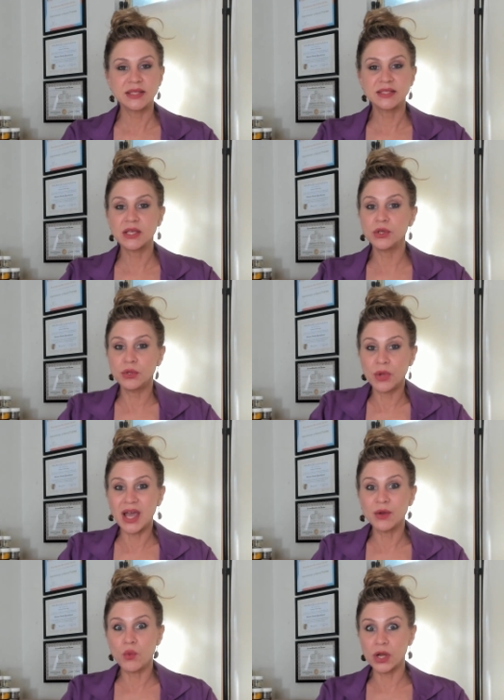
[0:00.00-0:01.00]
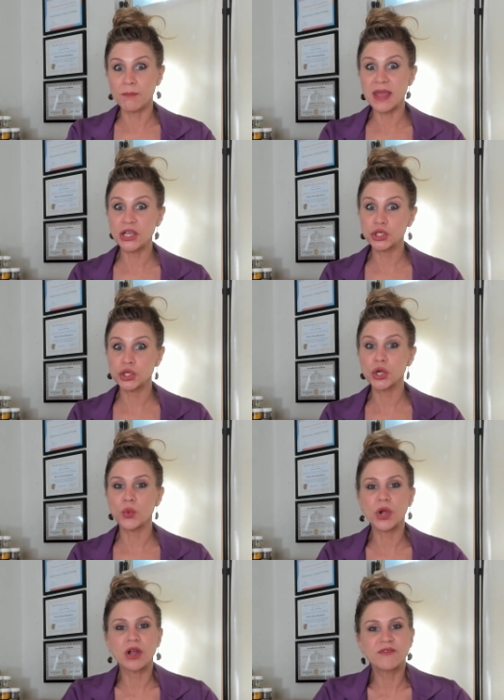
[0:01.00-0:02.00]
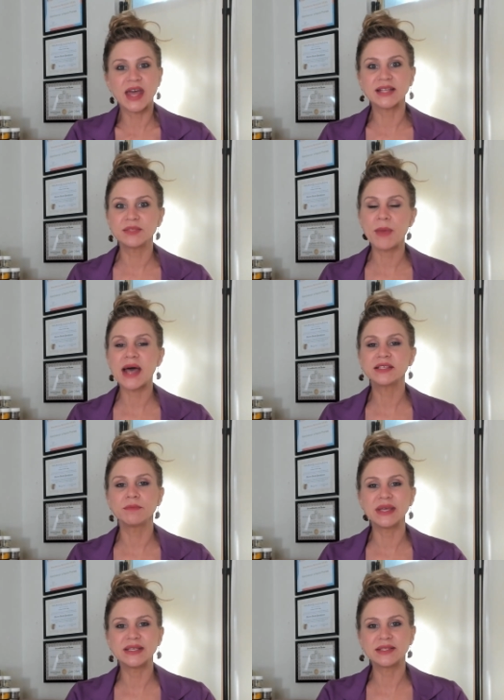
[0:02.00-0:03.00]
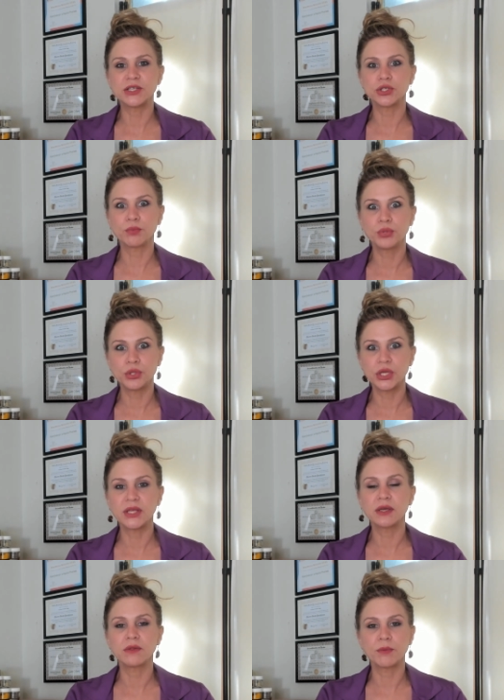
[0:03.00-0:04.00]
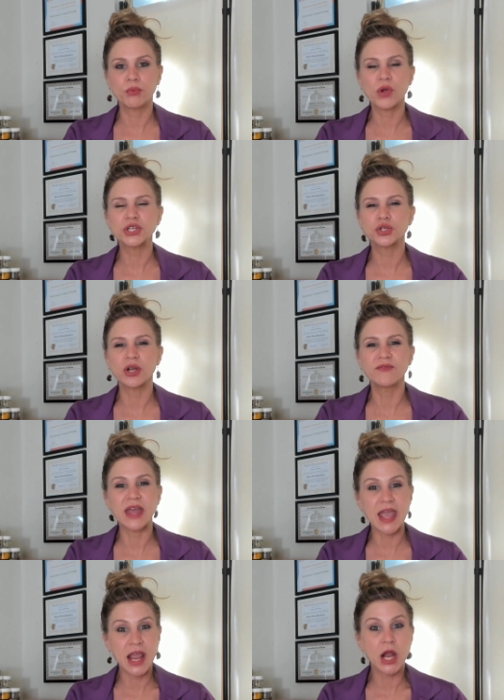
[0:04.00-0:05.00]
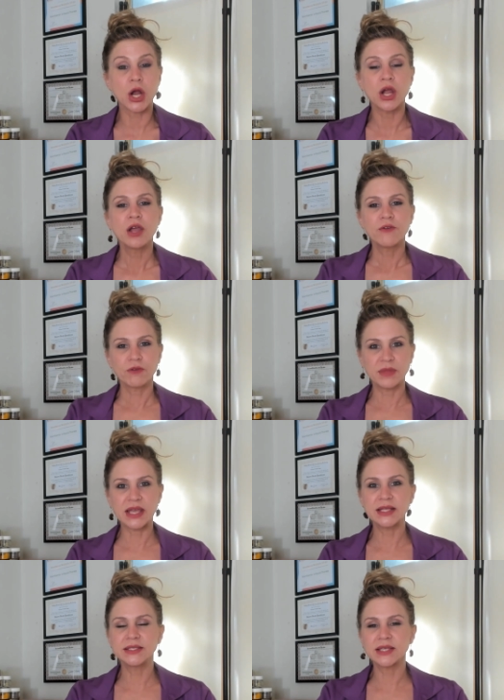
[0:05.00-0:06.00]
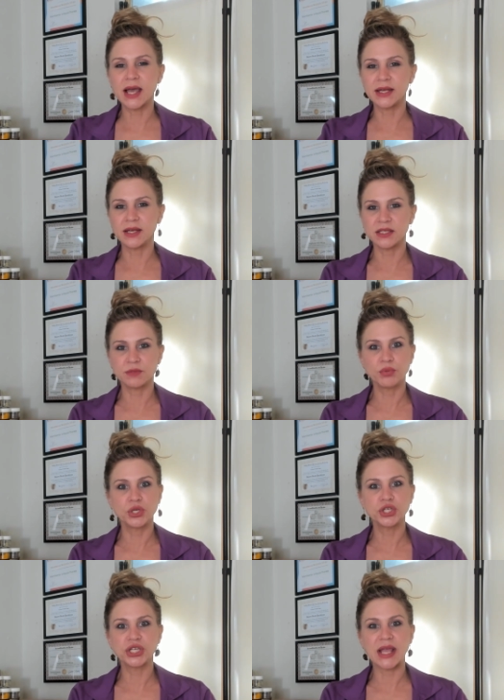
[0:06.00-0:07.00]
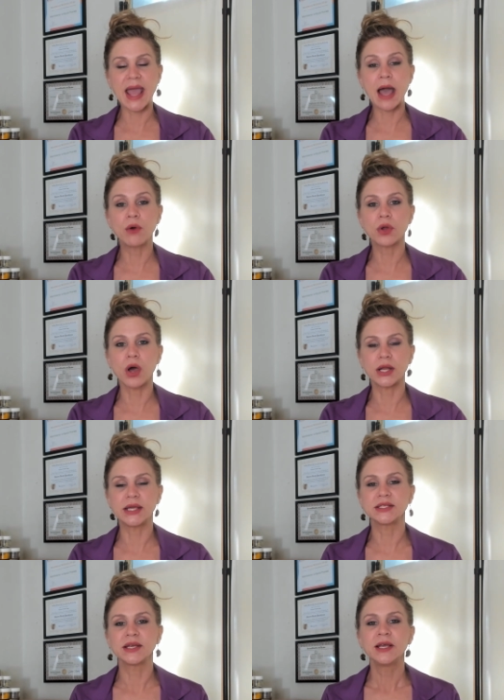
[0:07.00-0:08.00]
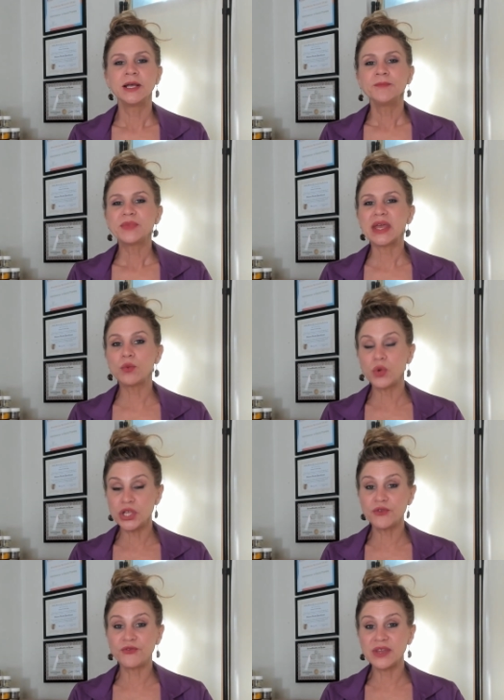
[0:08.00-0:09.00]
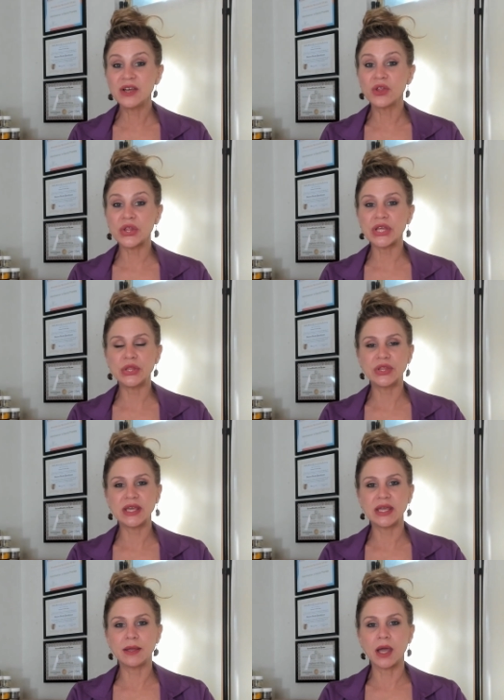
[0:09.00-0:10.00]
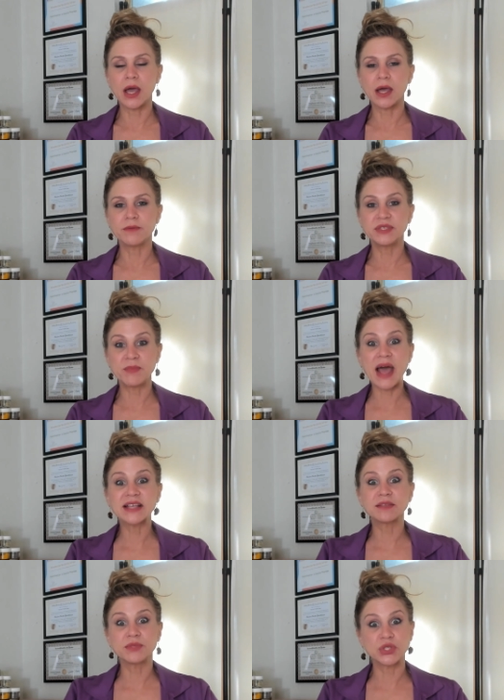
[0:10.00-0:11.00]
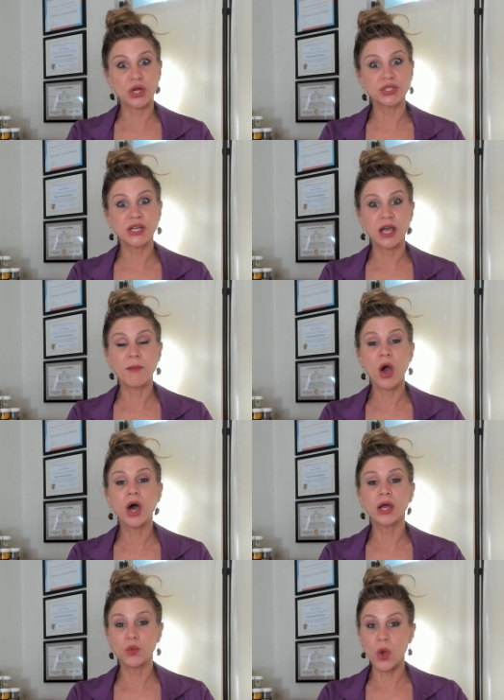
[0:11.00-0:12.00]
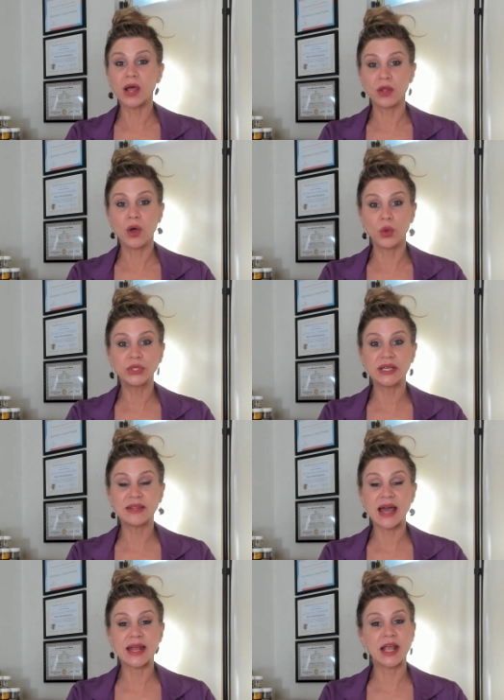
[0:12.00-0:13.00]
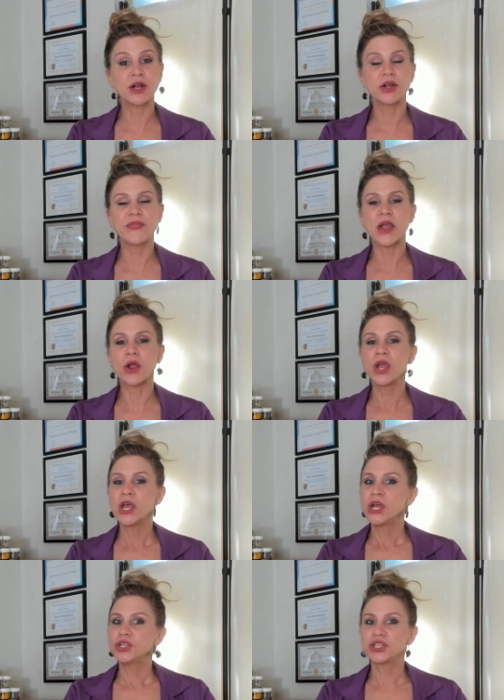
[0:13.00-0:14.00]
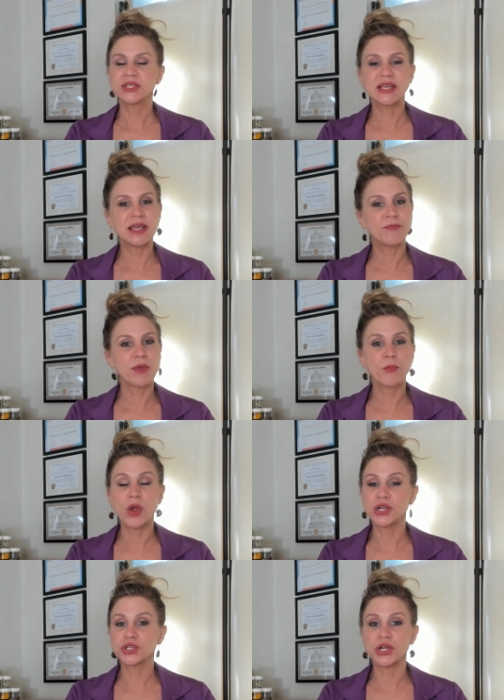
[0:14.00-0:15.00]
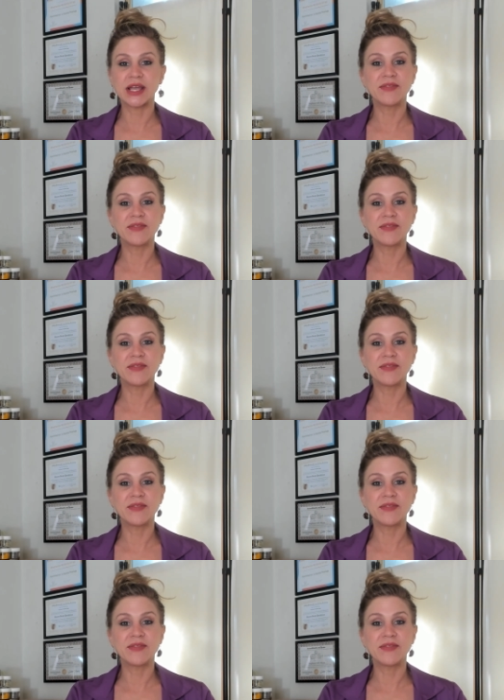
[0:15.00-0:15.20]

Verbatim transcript: And so you kind of want to make sure wherever that spasm is that you're putting the pressure of the air from the inside and it's pushing out on it. And when you feel the um, spasms start to come on while holding that air in there, just keep the pressure